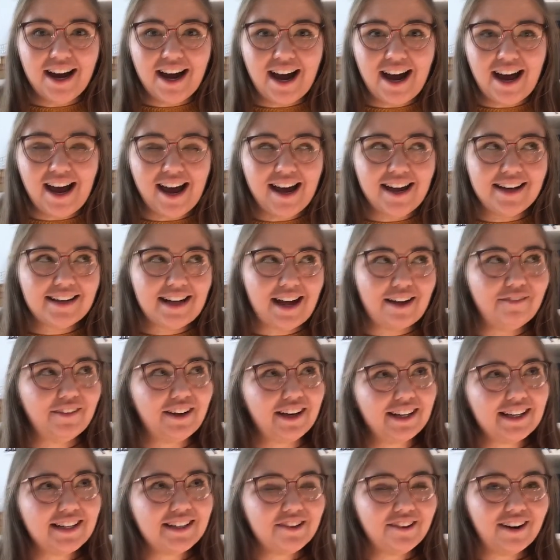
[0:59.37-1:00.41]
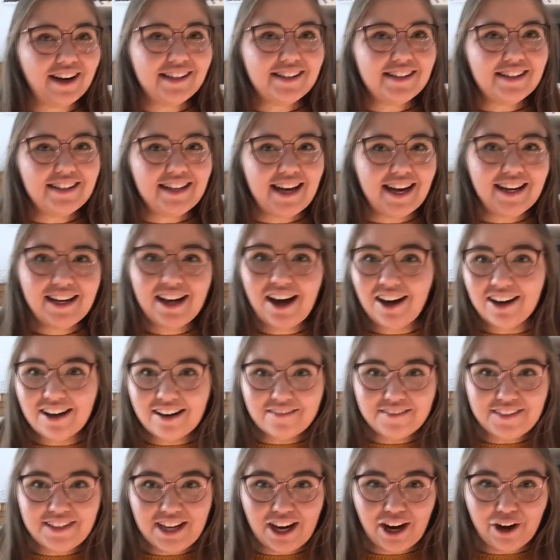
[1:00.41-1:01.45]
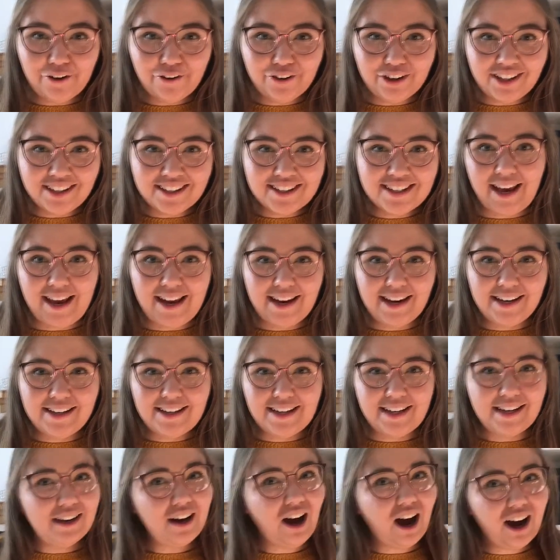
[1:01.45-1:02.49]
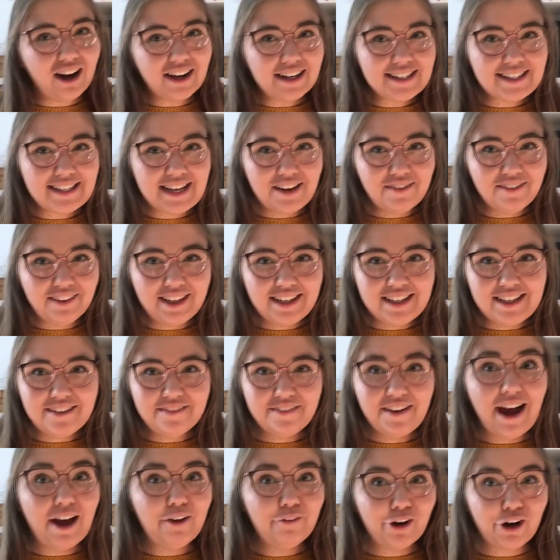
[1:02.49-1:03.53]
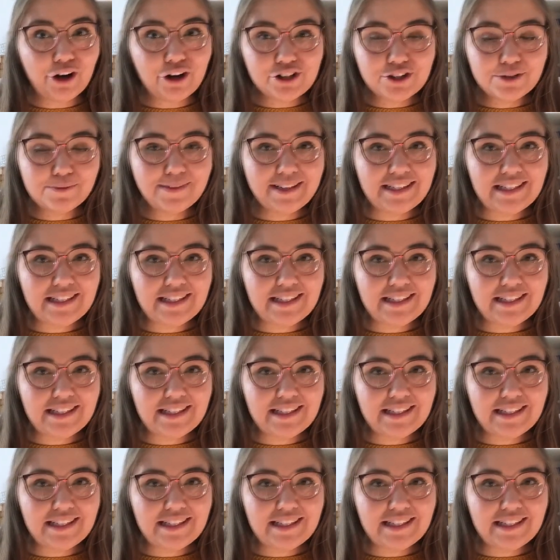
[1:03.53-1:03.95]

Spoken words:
And I'm gonna try to take all of the O.W.L.s, and in August I believe I will also be